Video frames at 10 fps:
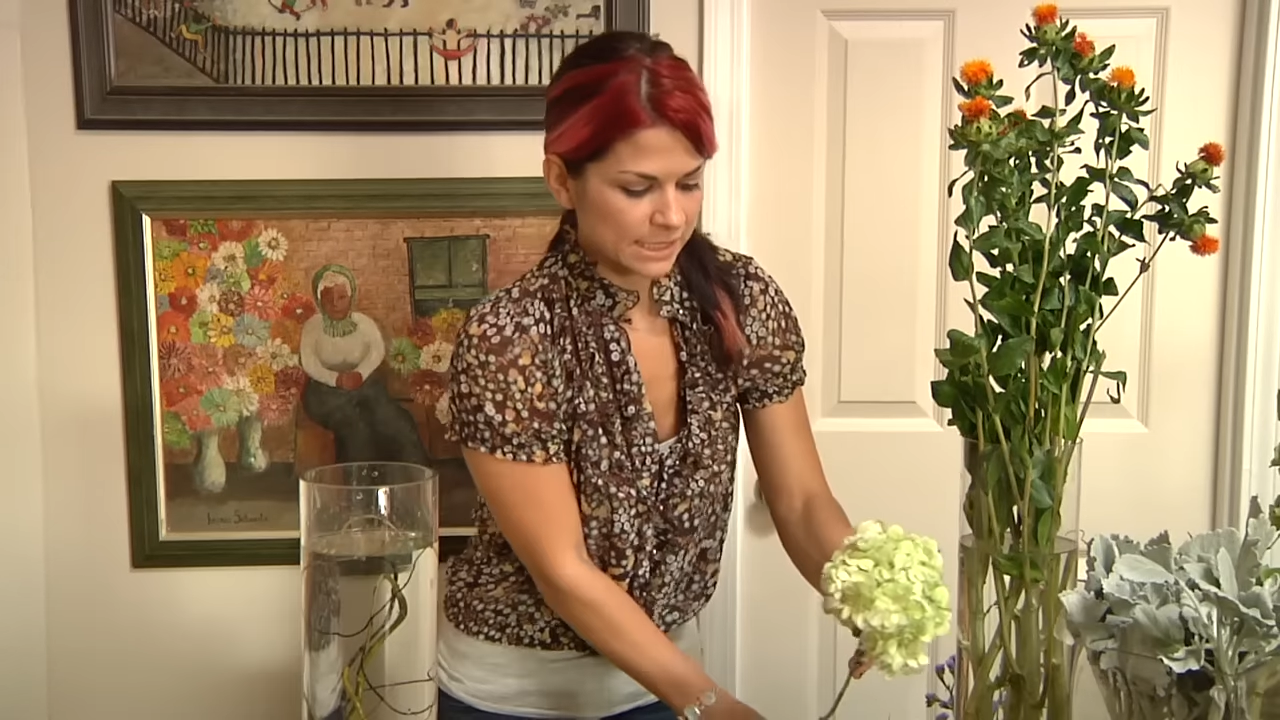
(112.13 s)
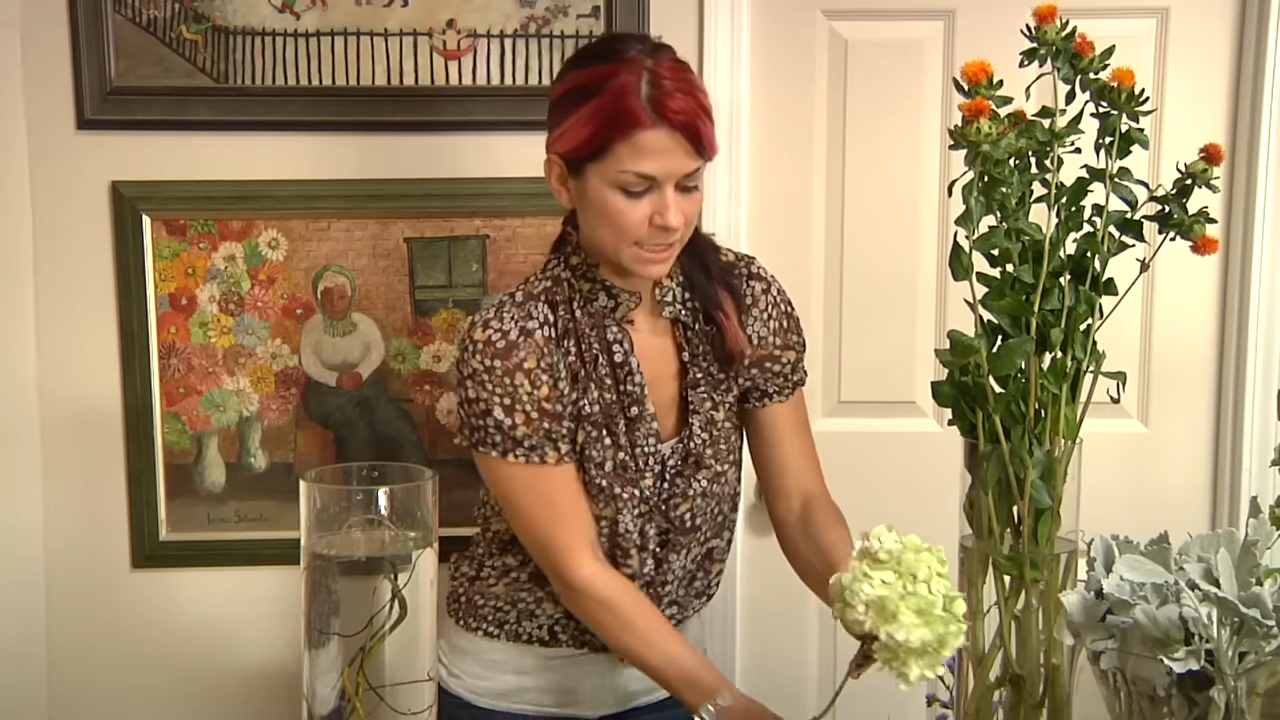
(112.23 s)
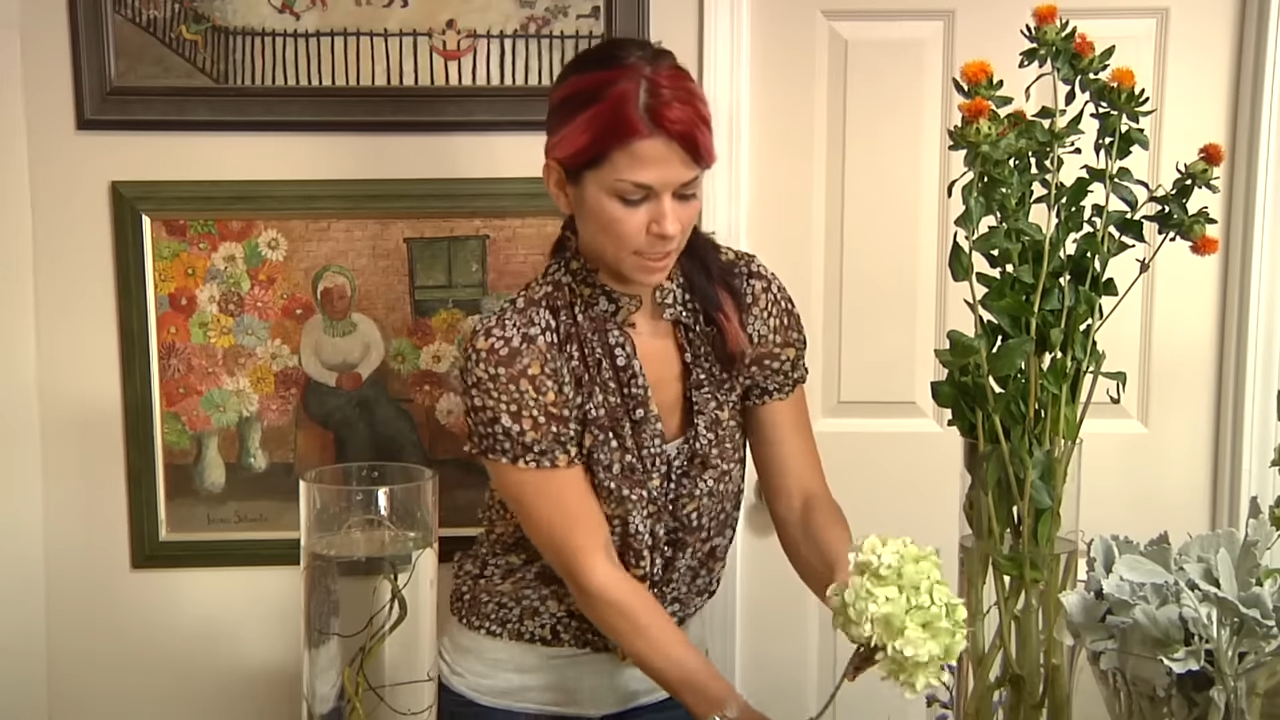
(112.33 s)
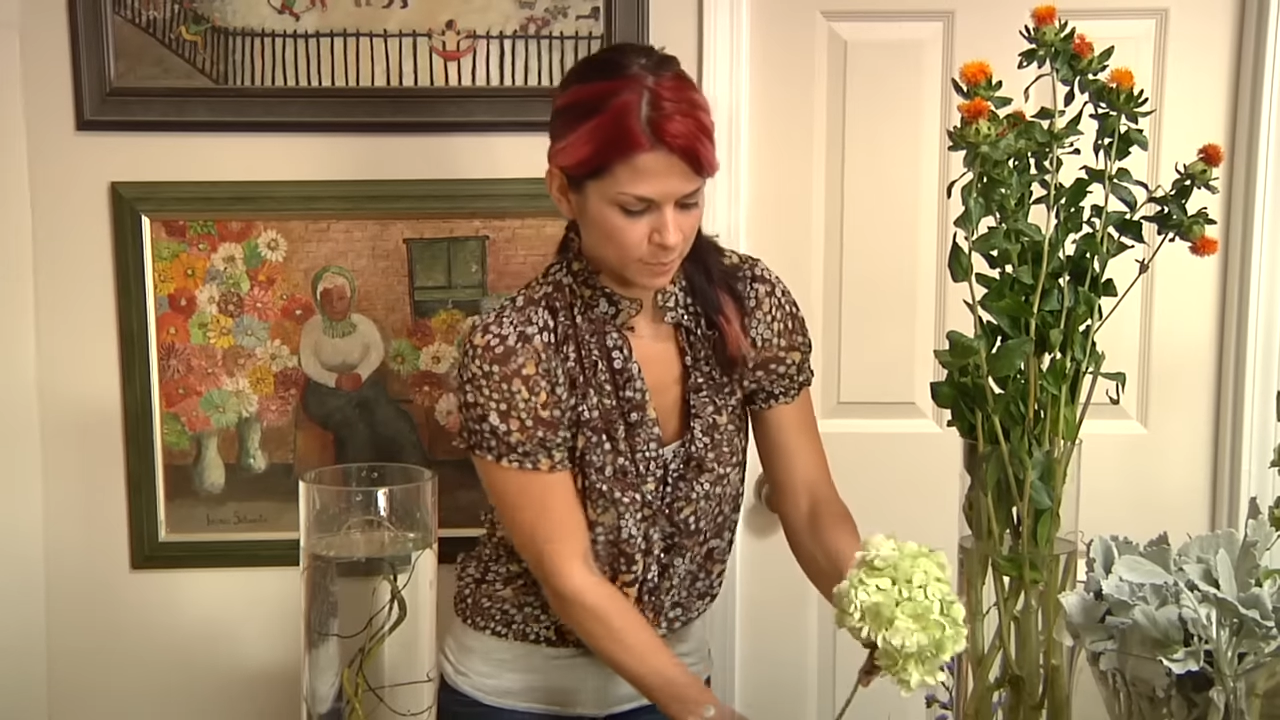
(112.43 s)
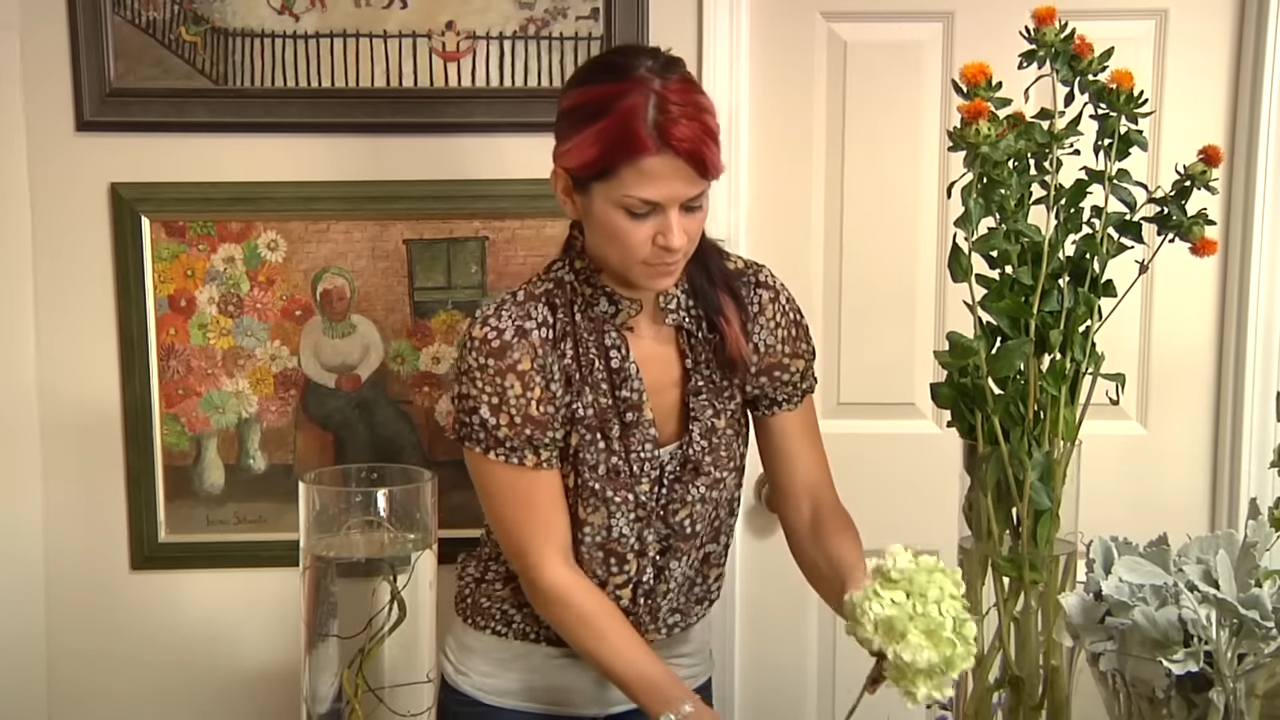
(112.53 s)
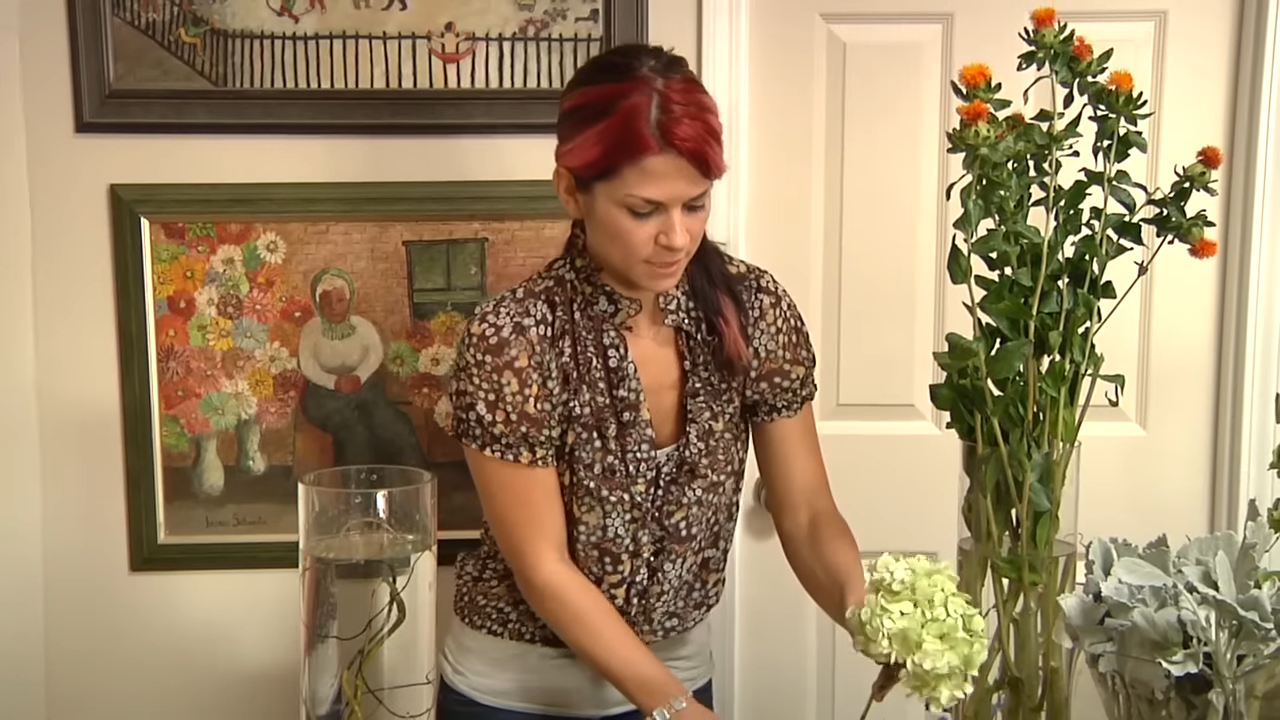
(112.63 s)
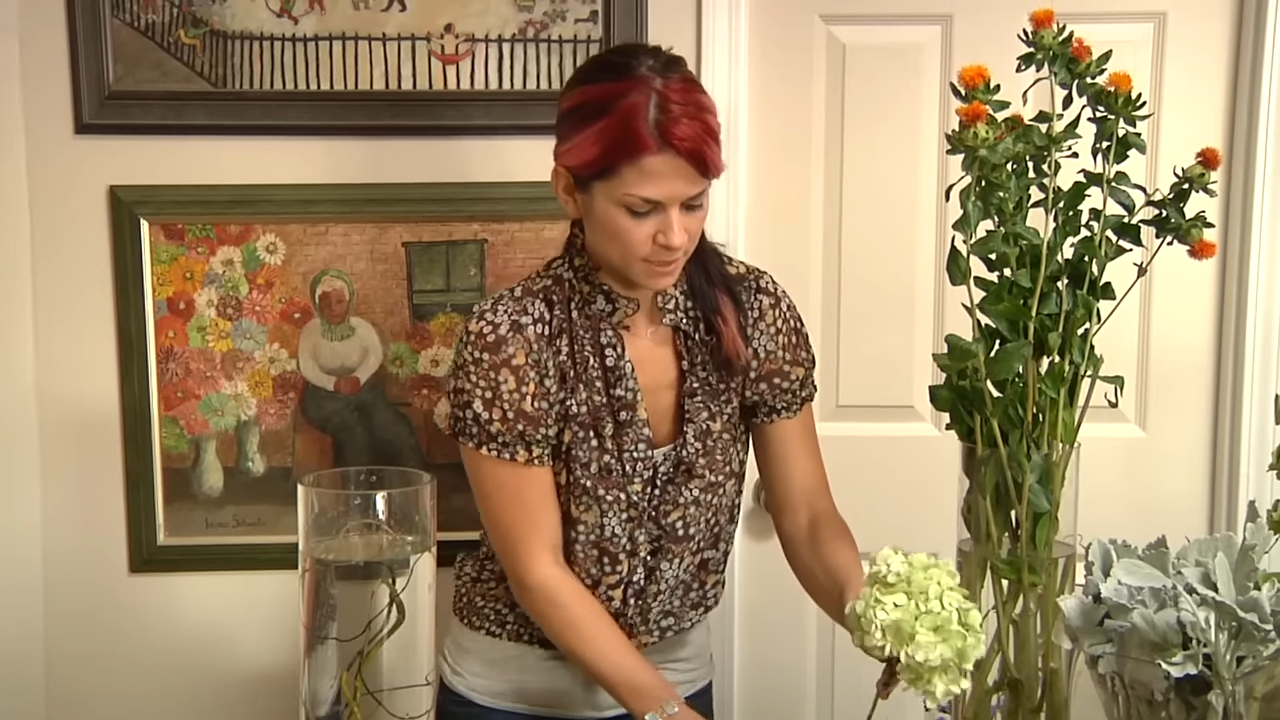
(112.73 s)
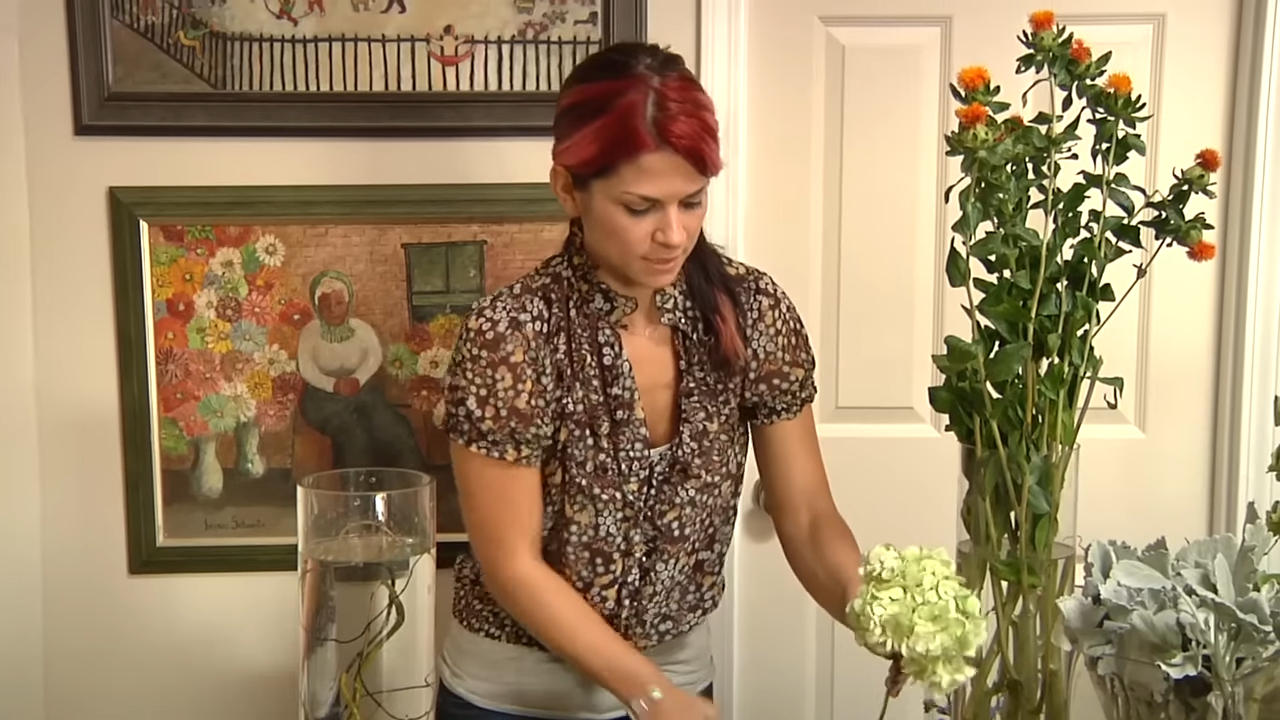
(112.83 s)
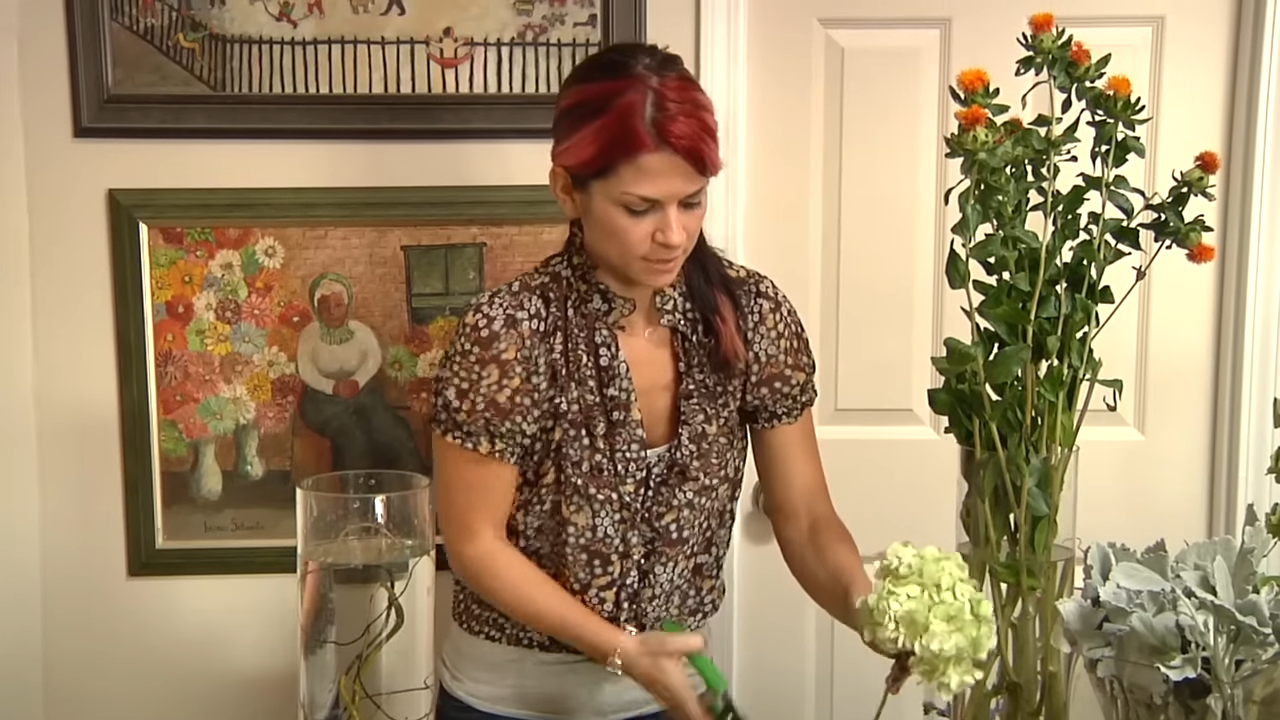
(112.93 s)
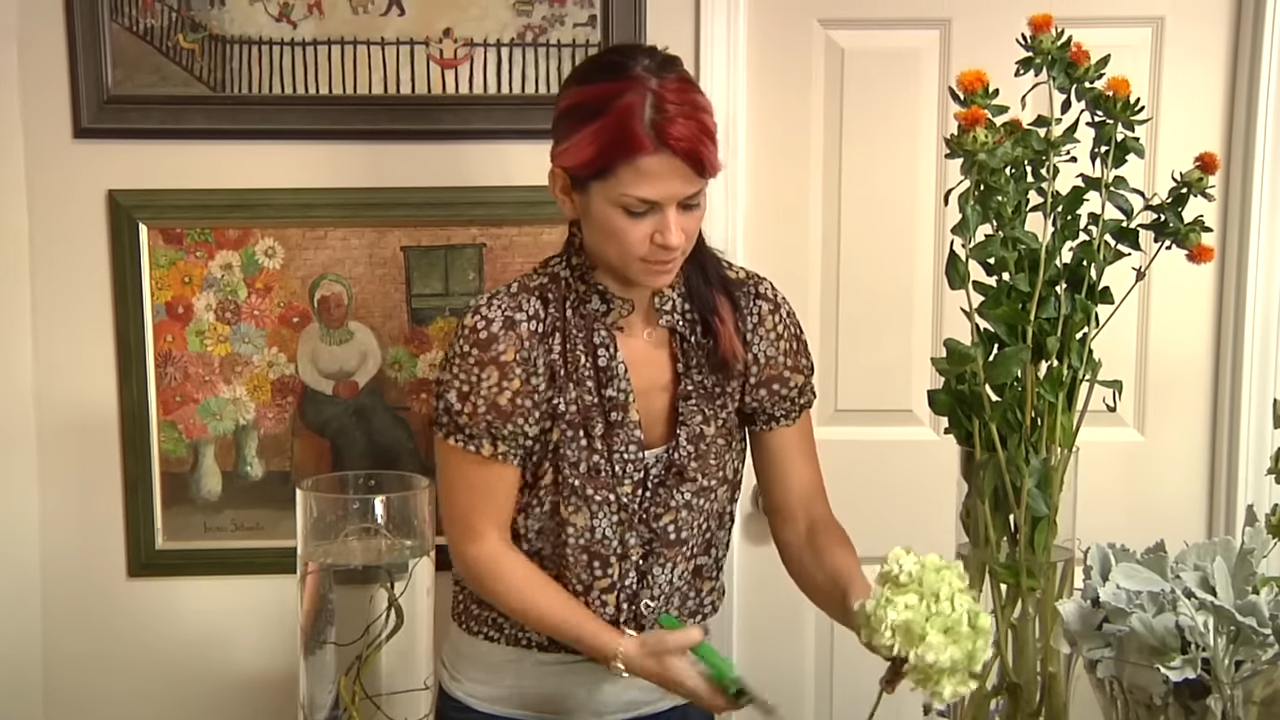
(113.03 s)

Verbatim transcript: stems.